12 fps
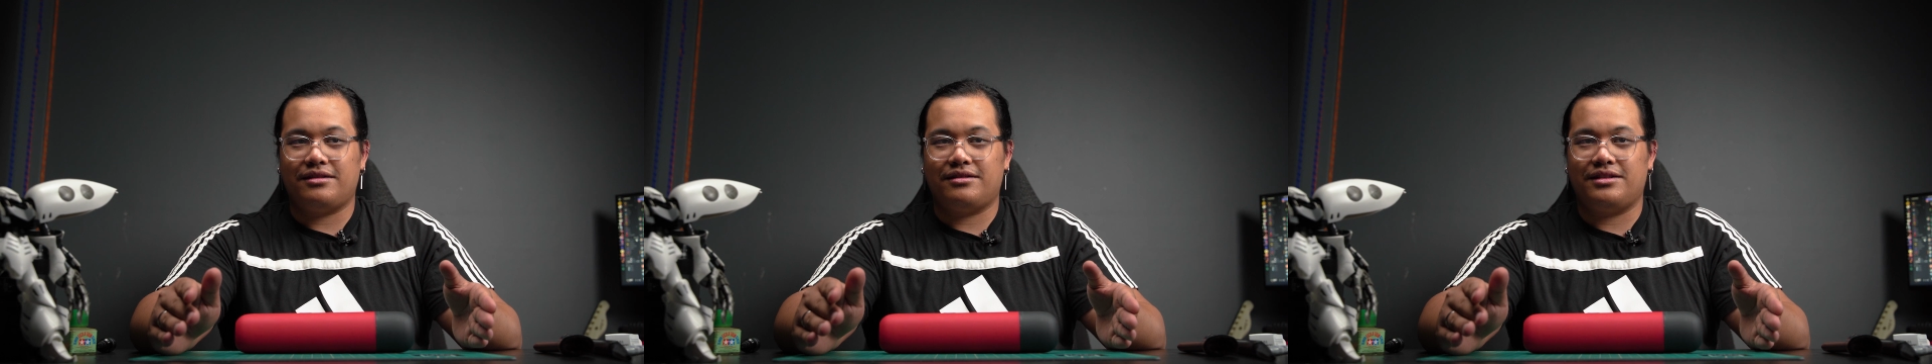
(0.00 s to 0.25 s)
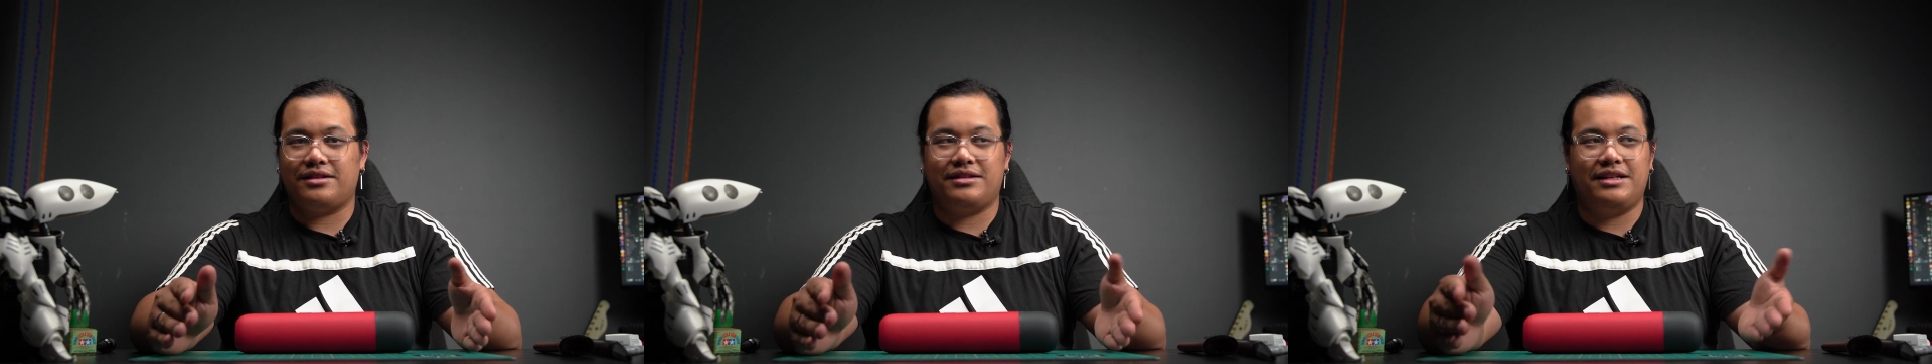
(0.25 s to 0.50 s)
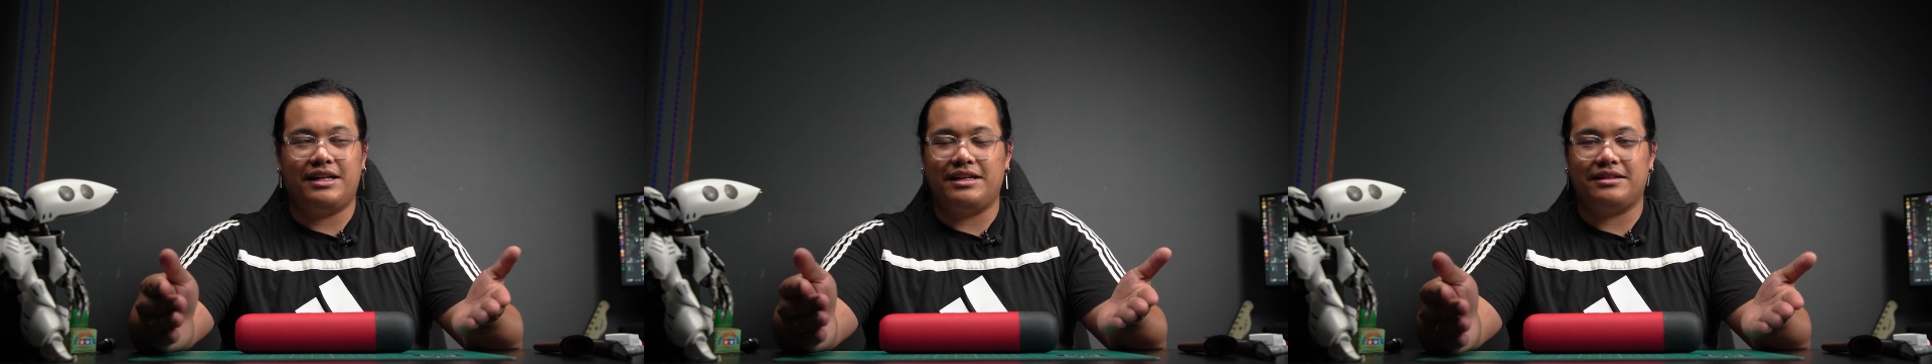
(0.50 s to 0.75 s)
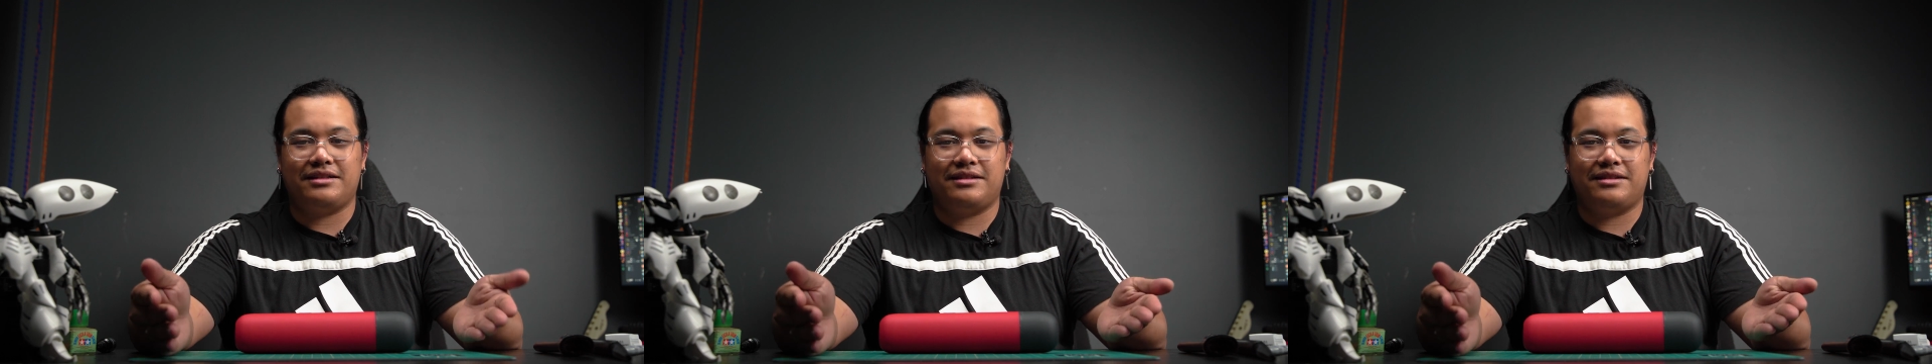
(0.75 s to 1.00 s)
just
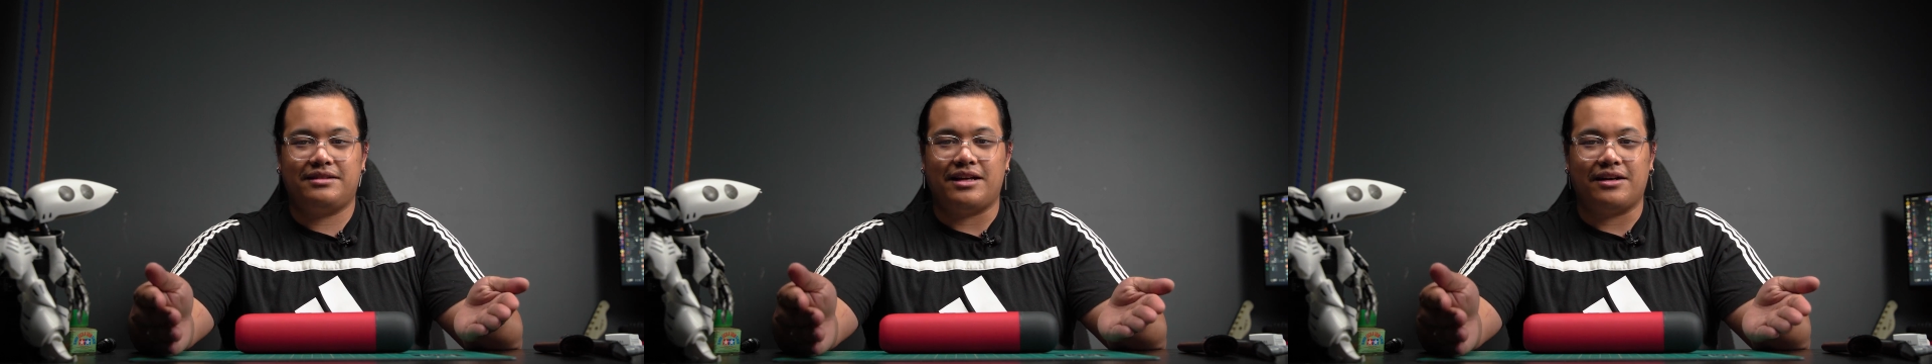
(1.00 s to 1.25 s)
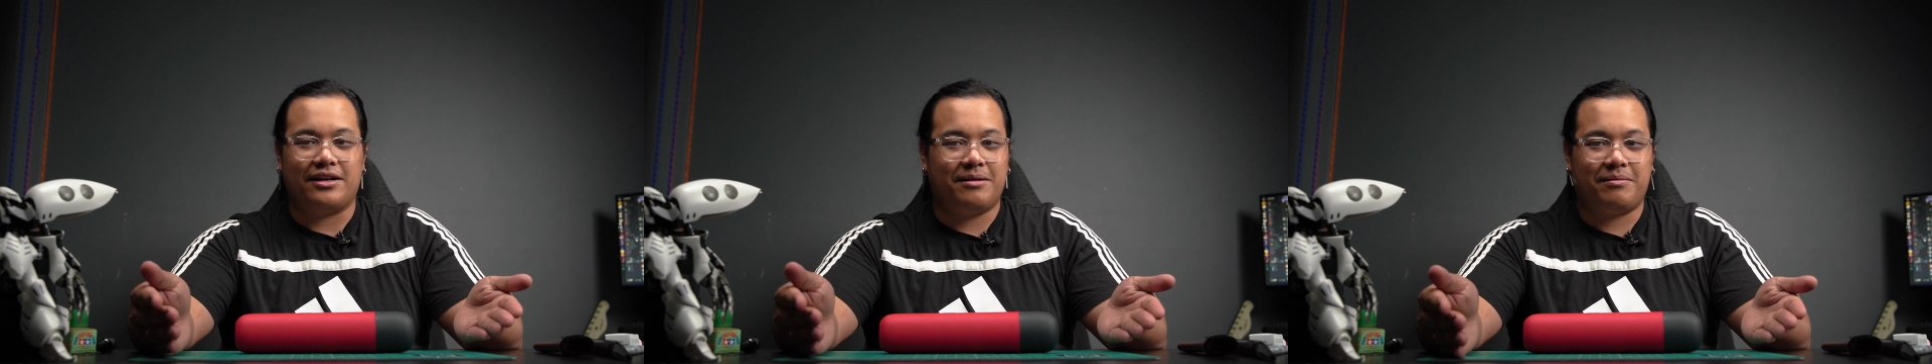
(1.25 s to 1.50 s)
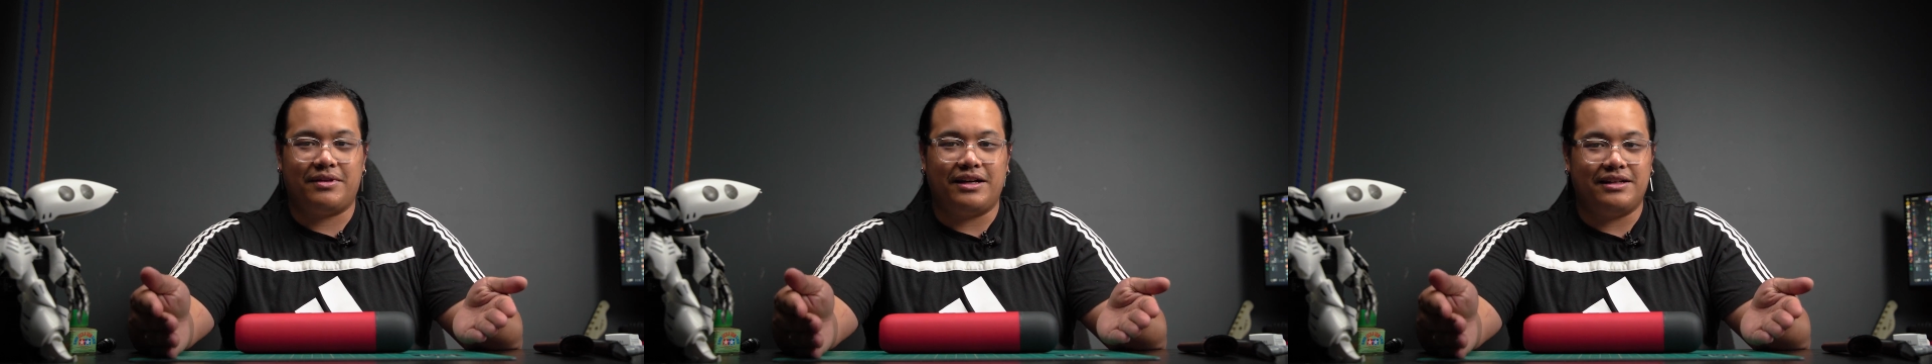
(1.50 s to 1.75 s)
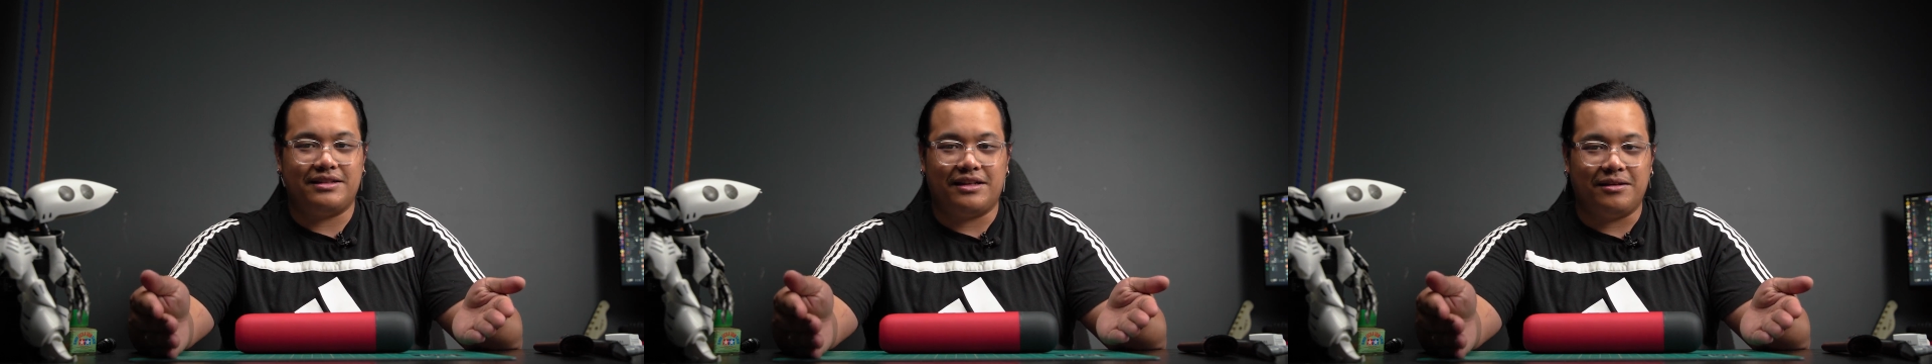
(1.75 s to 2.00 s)
didn't suck up things